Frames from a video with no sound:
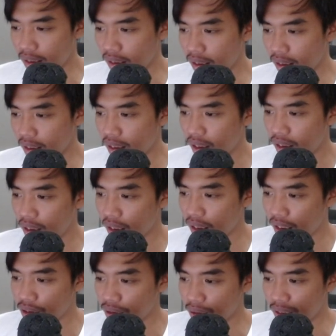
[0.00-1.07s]
then as
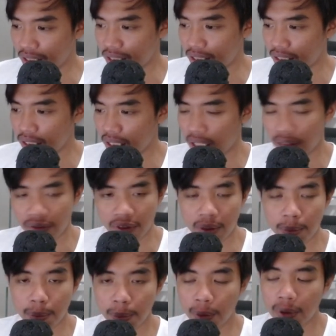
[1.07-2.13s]
you can see, I've
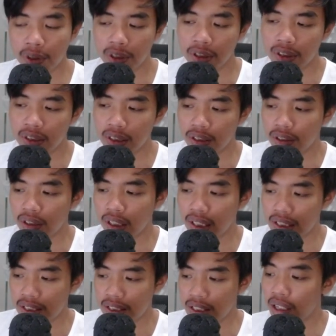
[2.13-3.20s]
imported the
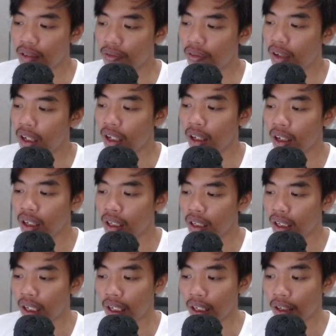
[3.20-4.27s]
STL file,
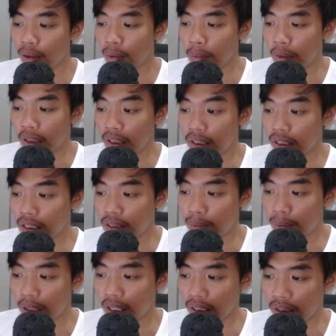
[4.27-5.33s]
and it will be
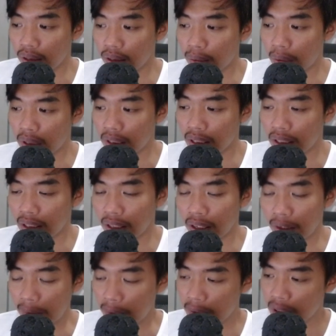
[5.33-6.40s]
displayed right in here.
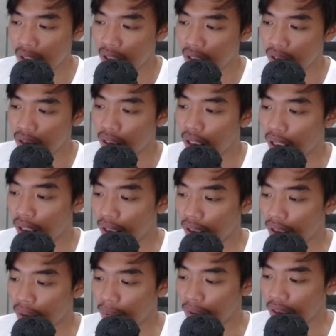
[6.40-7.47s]
And then
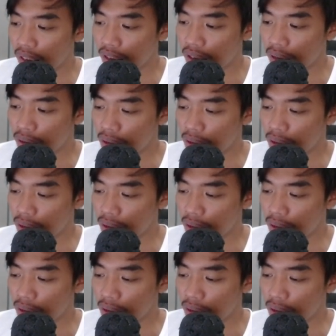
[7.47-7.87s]
we can choose